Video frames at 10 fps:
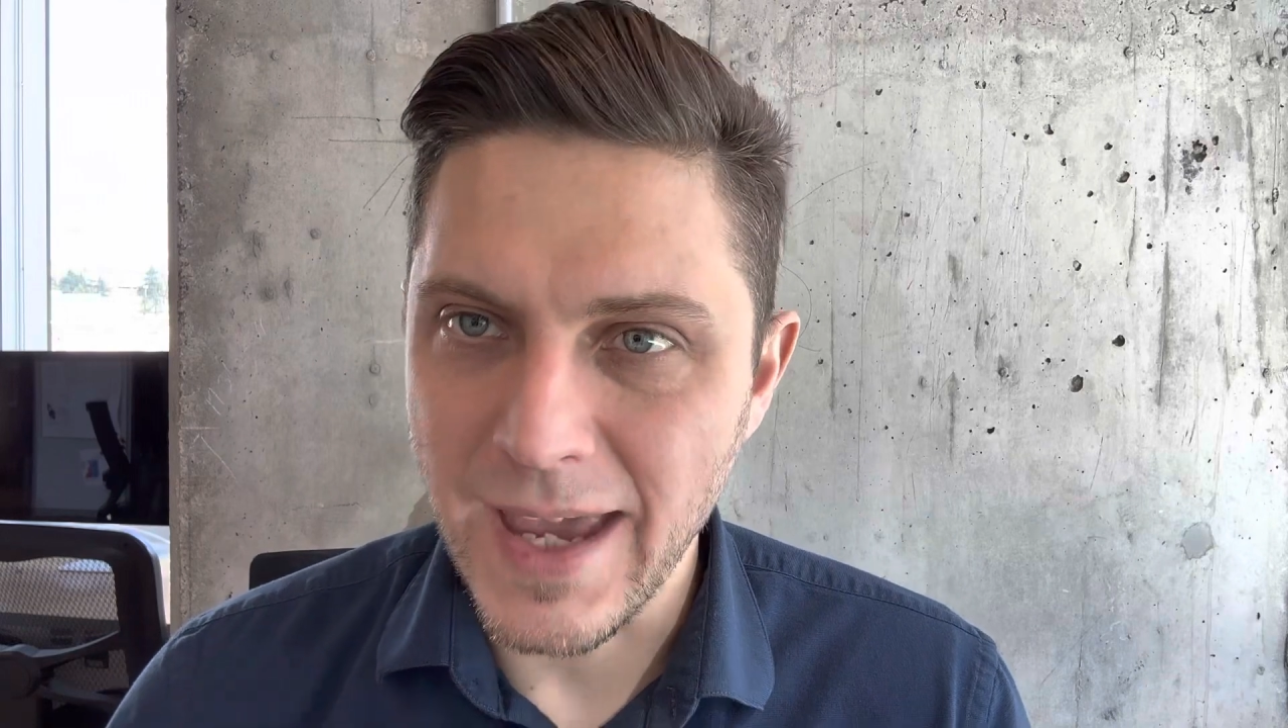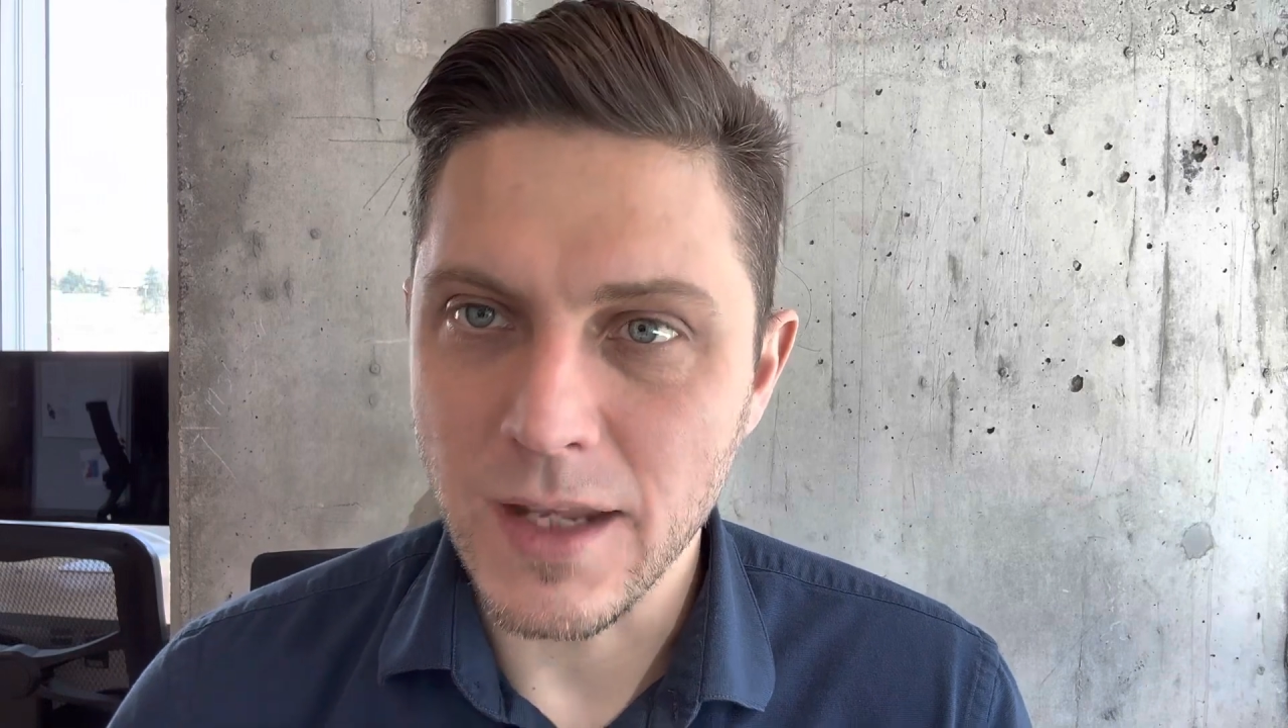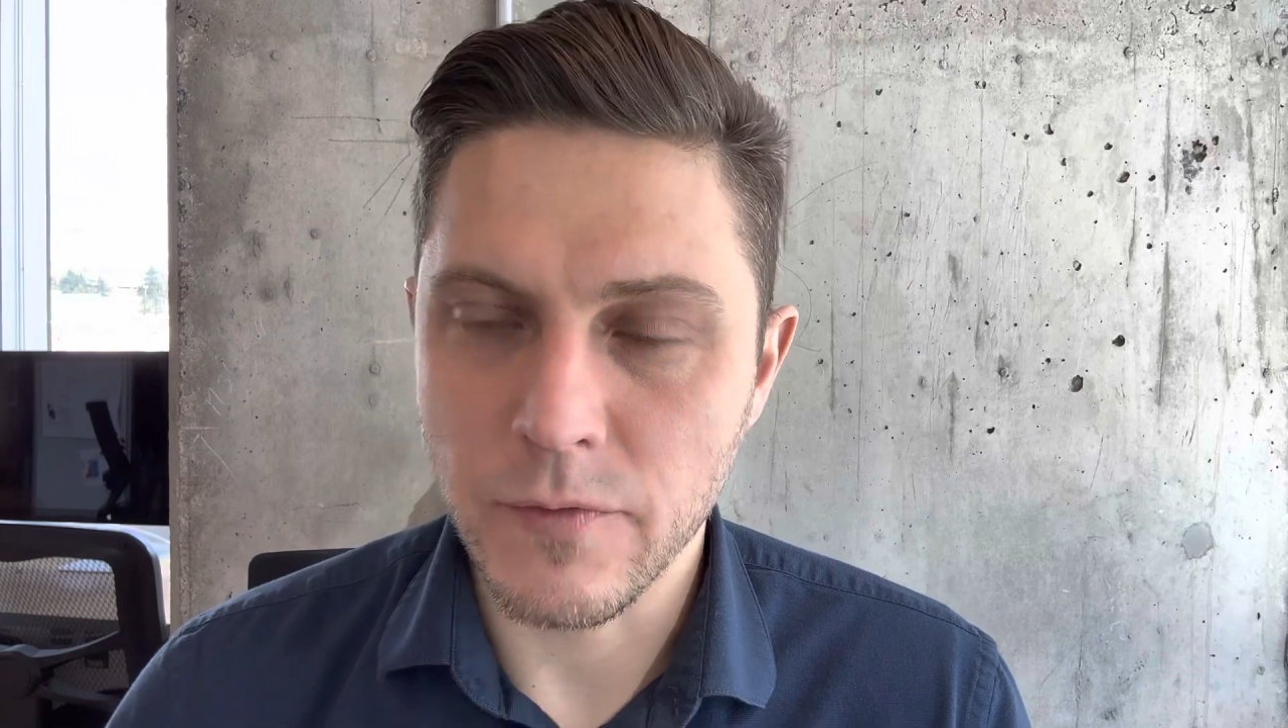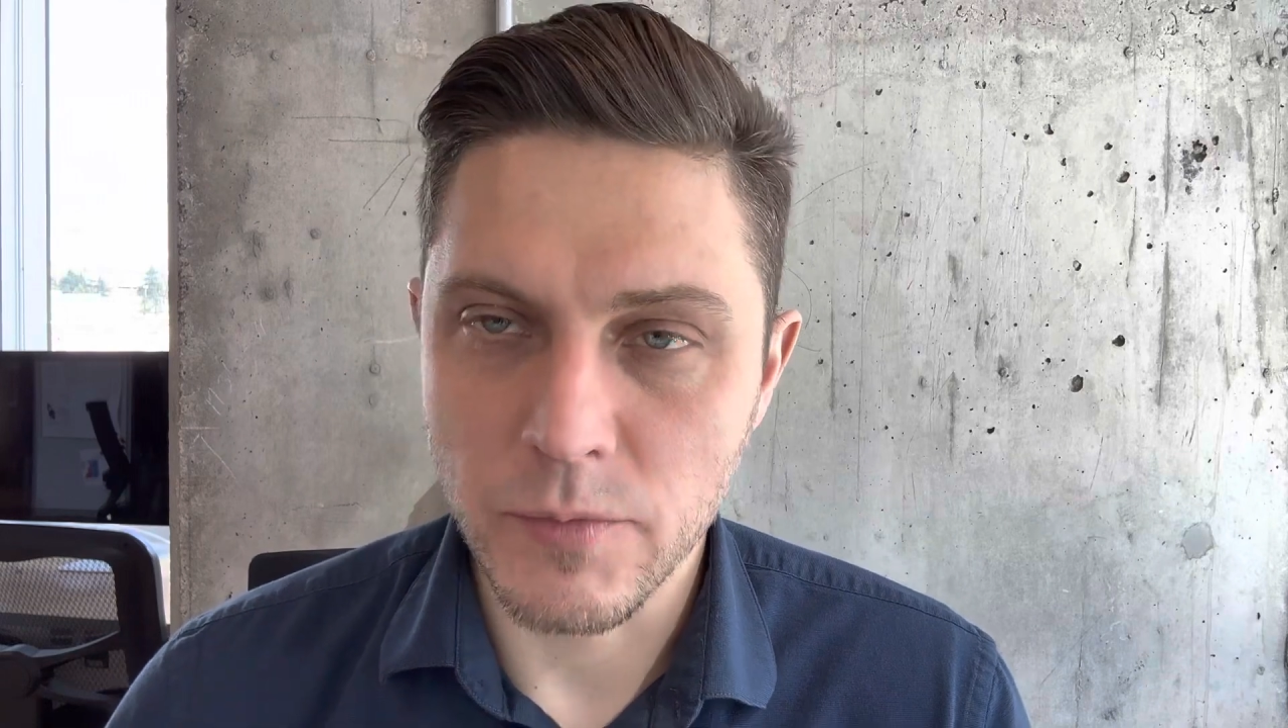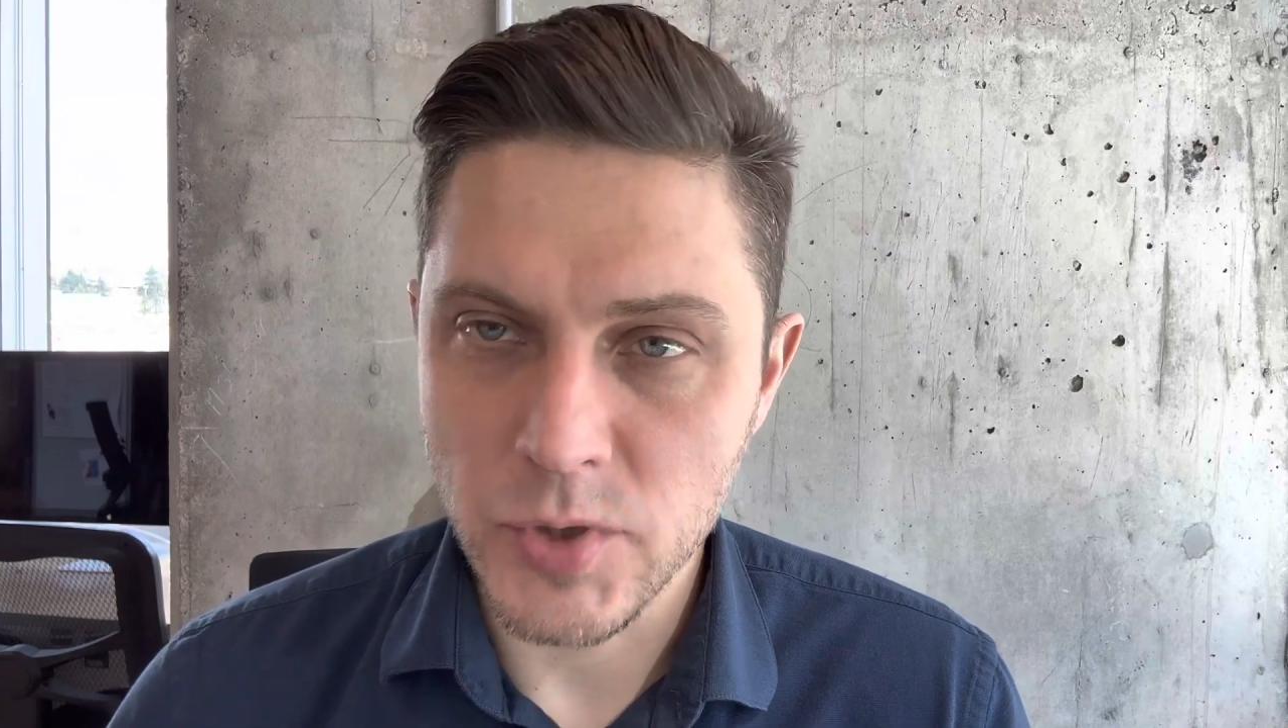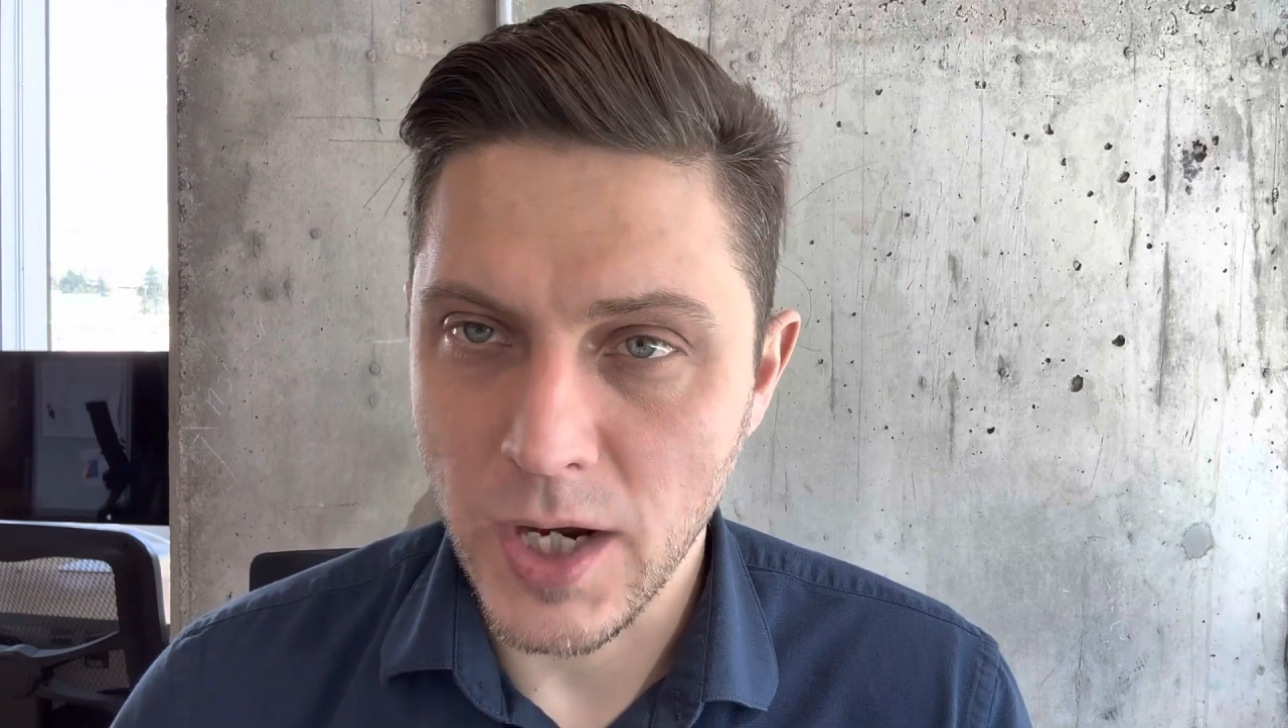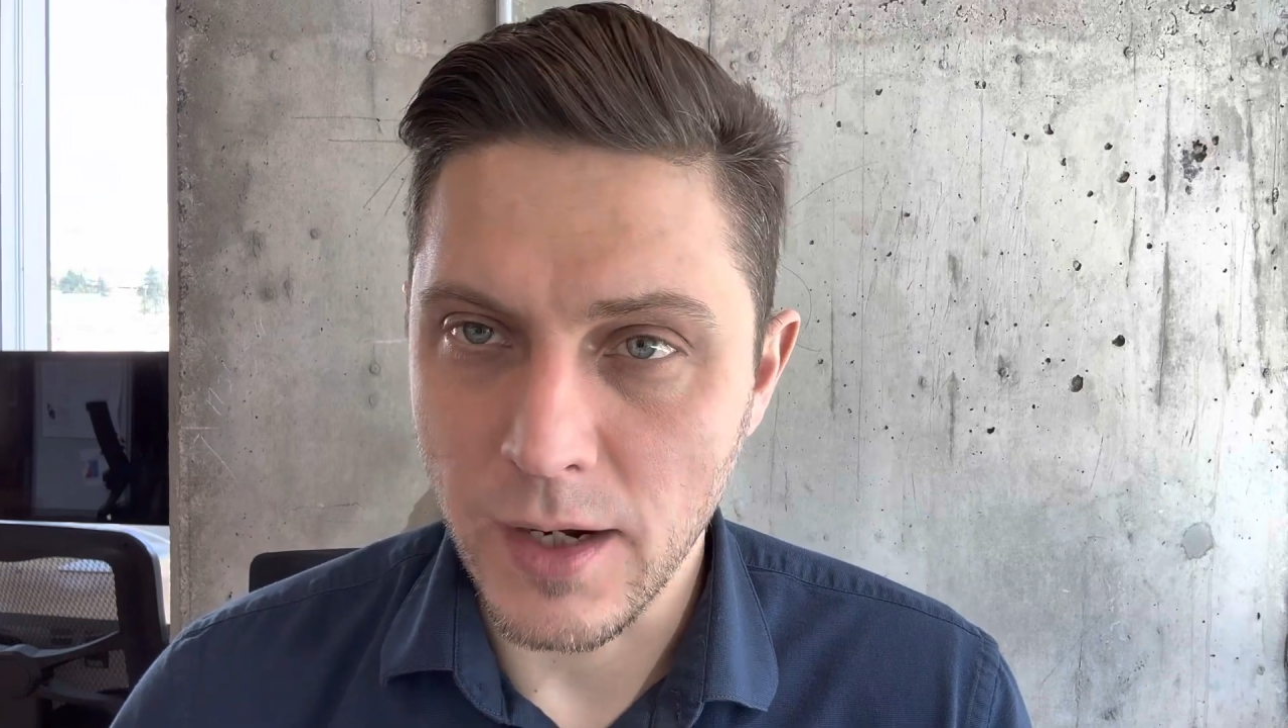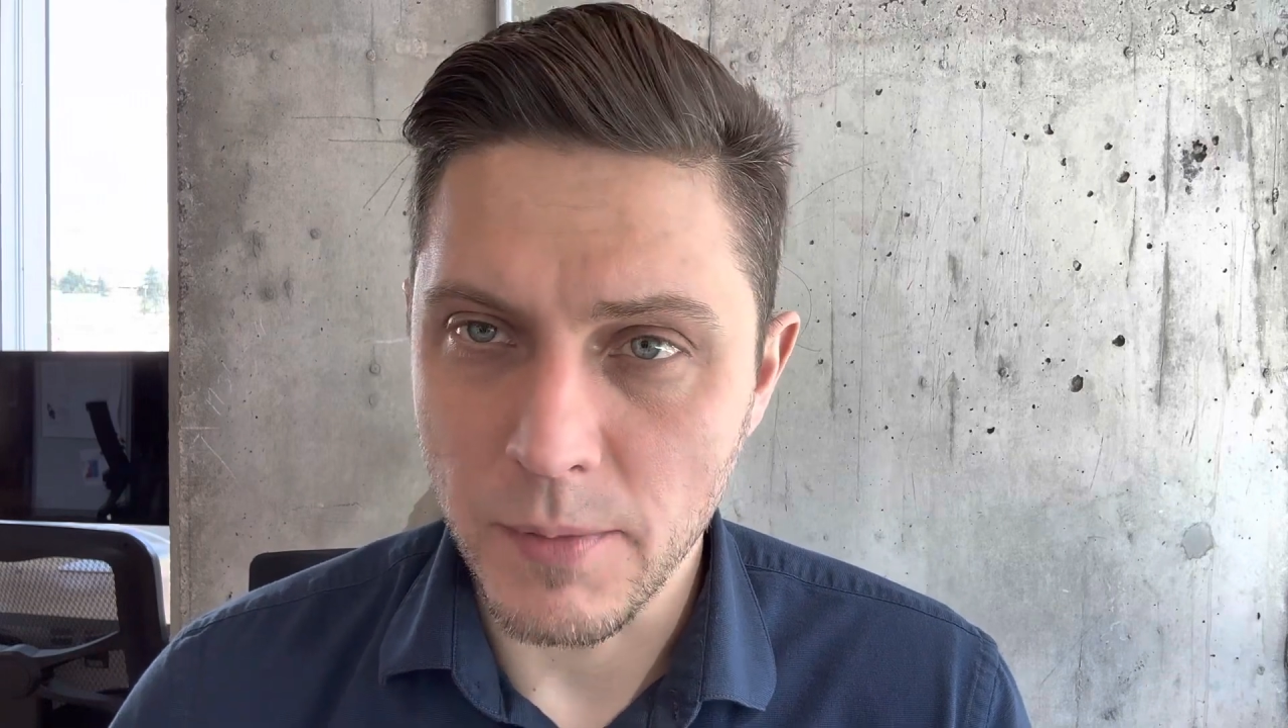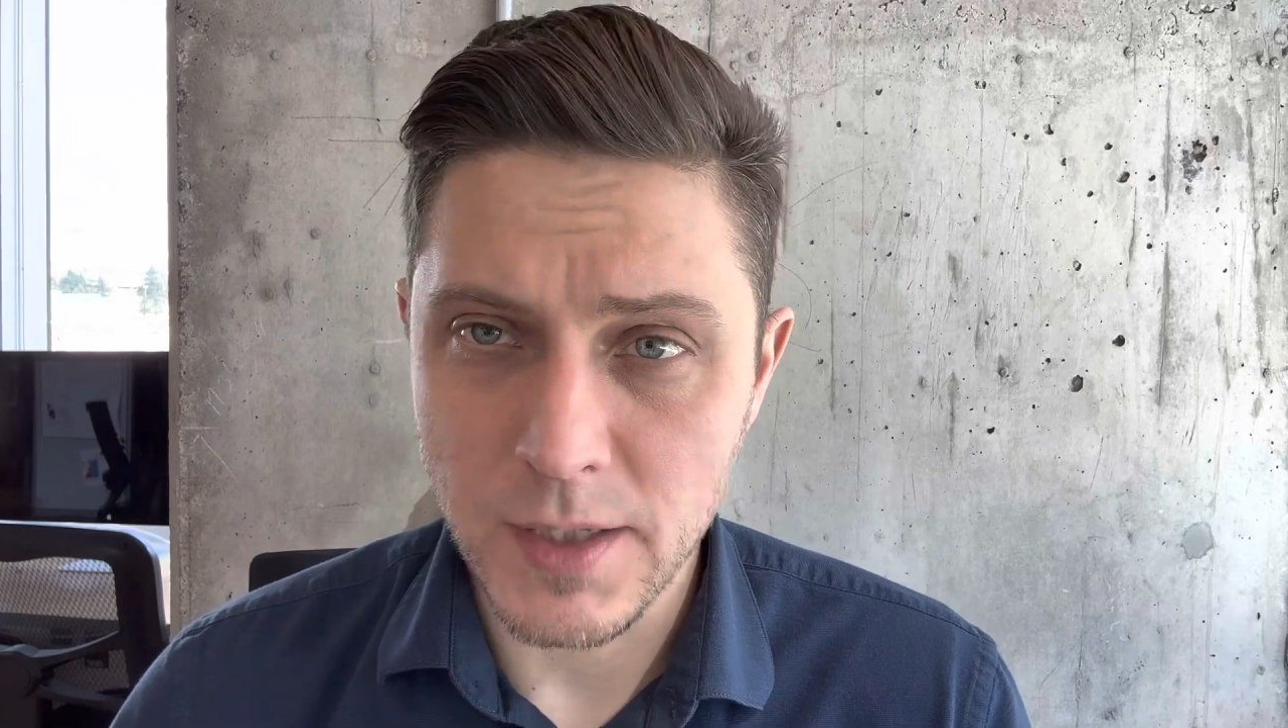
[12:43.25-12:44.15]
aid from China